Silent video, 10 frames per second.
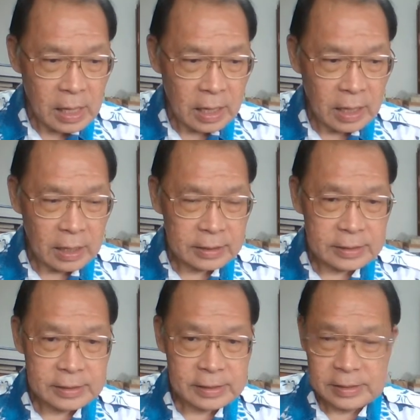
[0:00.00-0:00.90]

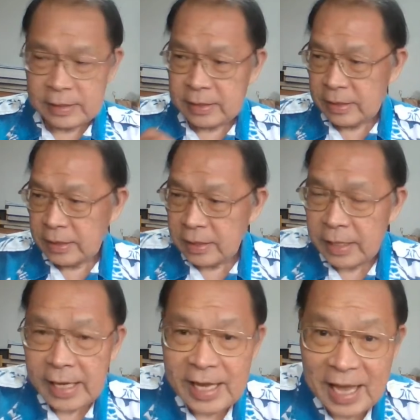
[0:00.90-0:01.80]

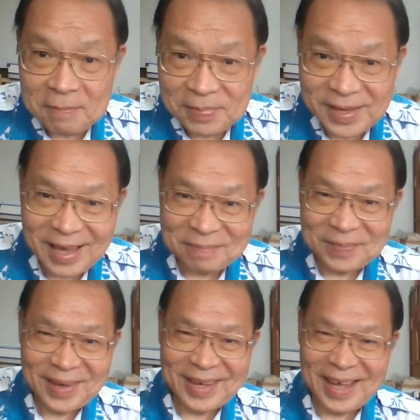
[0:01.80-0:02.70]
8 p.m.
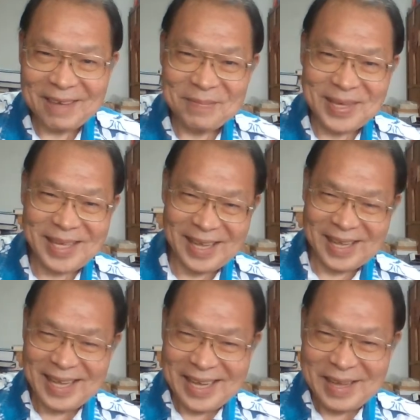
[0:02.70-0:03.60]

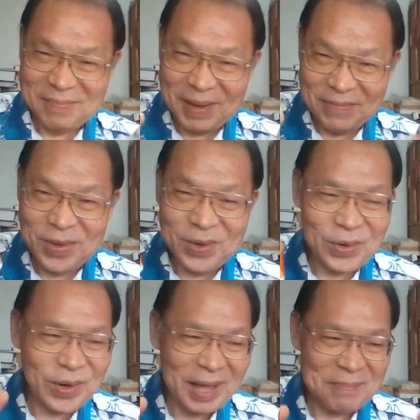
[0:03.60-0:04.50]
In my
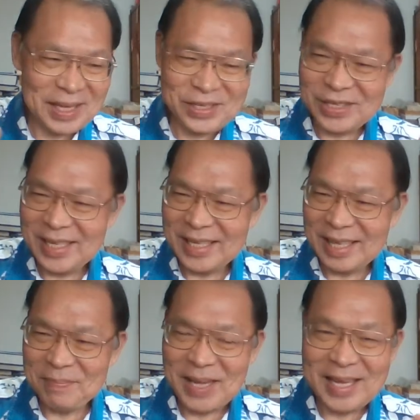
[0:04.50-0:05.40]
video, I mentioned it
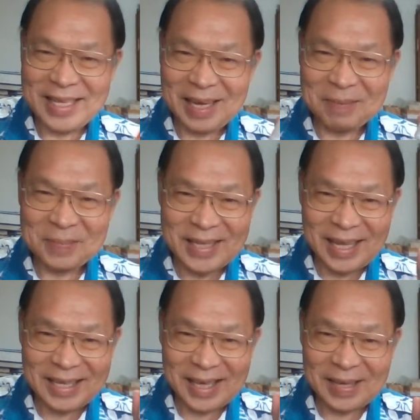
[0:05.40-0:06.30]
many times
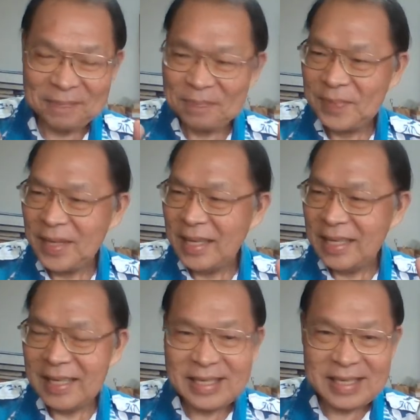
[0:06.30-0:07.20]
that
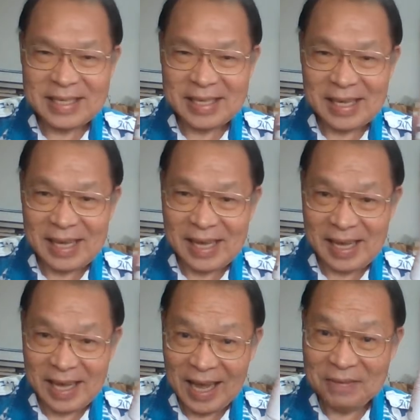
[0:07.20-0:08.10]
this is
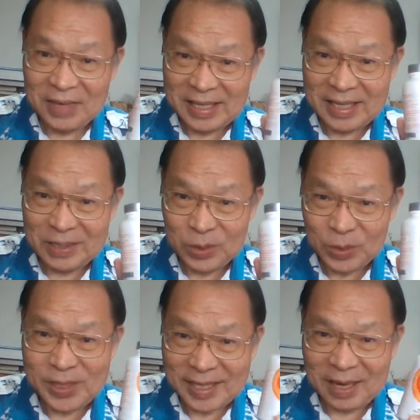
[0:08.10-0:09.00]

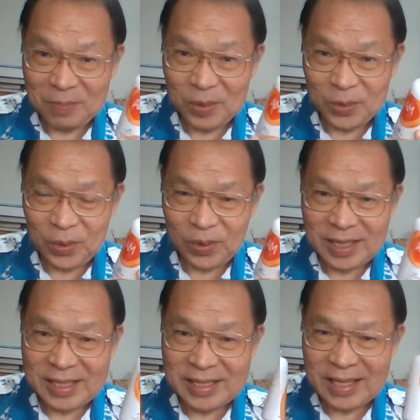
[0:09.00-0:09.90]
132 Singapore
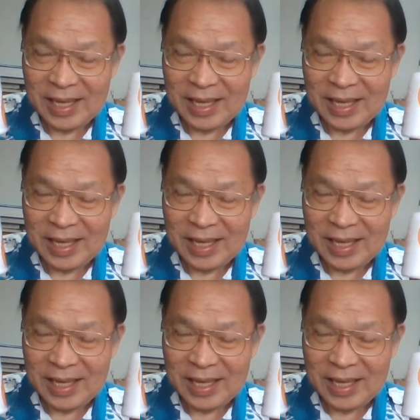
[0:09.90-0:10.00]
dollars